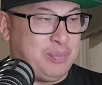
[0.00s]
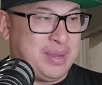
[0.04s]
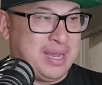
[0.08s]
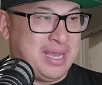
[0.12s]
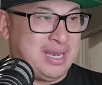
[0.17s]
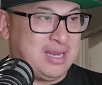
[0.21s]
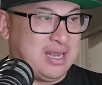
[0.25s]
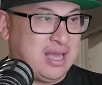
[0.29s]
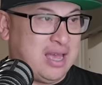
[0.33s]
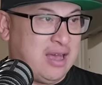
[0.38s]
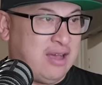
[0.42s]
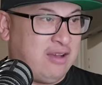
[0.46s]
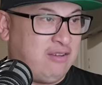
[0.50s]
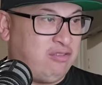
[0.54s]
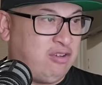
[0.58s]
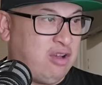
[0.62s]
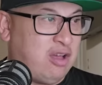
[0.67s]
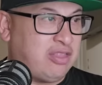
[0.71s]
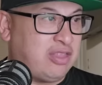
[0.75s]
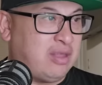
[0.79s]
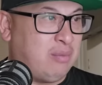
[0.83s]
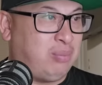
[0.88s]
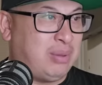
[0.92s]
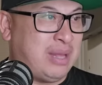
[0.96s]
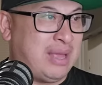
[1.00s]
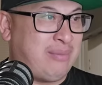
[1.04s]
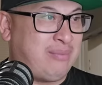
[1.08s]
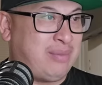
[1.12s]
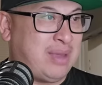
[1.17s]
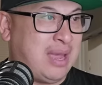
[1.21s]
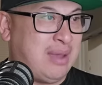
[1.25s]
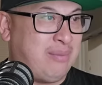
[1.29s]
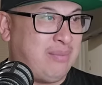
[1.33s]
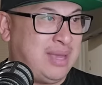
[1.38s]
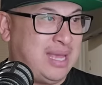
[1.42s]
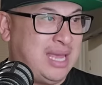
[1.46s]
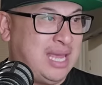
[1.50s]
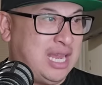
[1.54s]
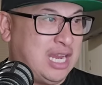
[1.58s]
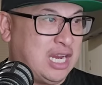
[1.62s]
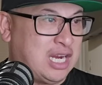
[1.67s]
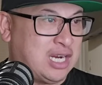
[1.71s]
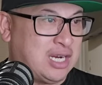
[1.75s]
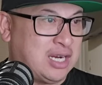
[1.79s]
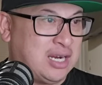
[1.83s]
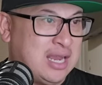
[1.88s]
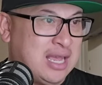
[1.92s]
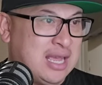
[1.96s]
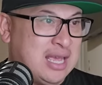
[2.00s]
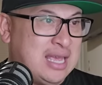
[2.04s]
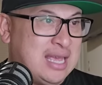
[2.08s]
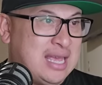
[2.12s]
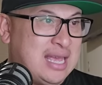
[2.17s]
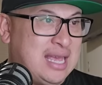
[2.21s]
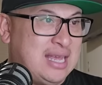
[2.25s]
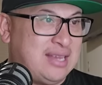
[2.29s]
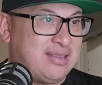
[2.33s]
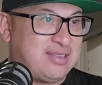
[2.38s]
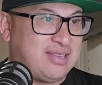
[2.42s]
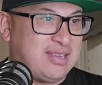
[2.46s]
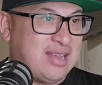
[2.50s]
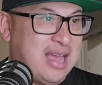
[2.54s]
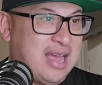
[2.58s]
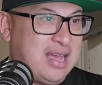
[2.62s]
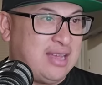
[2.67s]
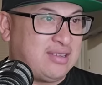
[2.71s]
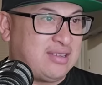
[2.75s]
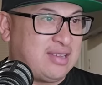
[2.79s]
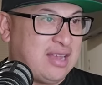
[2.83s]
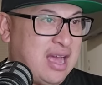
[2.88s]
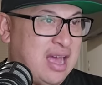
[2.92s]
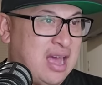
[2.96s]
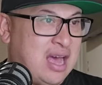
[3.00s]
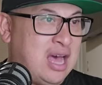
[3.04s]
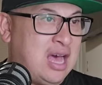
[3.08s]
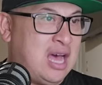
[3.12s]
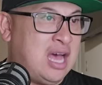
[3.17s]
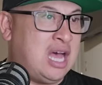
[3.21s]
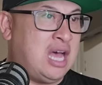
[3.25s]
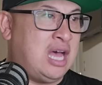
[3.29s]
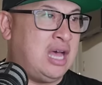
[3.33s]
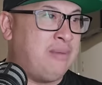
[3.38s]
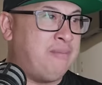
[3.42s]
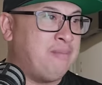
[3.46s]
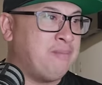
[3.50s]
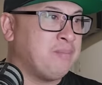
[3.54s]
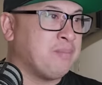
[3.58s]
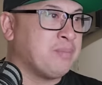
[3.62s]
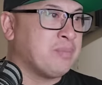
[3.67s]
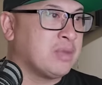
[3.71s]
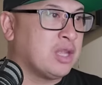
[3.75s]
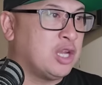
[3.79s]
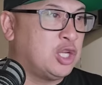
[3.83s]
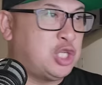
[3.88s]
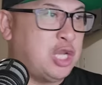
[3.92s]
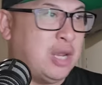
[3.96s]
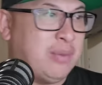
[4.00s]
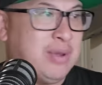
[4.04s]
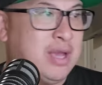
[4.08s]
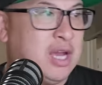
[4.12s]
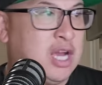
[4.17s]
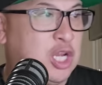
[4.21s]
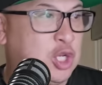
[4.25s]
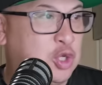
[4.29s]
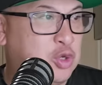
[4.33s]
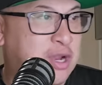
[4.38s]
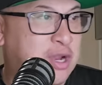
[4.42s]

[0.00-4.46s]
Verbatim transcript: bit of the blame game here. It says uh, JB Hunt